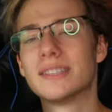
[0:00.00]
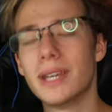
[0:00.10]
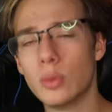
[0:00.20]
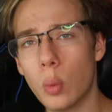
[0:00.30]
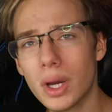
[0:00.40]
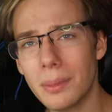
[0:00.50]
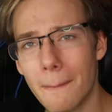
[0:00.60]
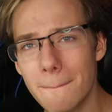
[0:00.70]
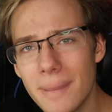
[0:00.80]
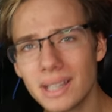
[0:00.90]
made $1
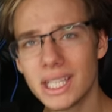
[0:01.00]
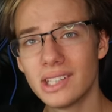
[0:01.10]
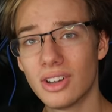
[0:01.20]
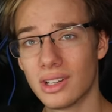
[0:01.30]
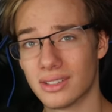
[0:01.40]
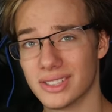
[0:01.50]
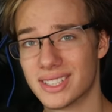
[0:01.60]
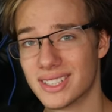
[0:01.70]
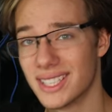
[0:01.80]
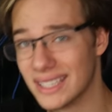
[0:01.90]
million
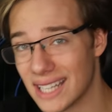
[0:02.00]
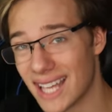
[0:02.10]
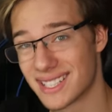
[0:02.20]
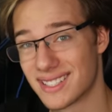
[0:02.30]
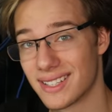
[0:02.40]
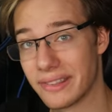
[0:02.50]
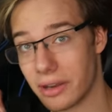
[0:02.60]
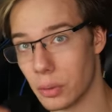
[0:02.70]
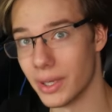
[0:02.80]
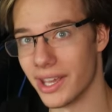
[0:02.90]
in less
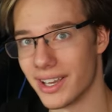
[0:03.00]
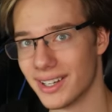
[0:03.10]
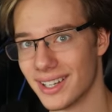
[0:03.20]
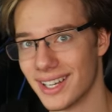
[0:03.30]
than a week.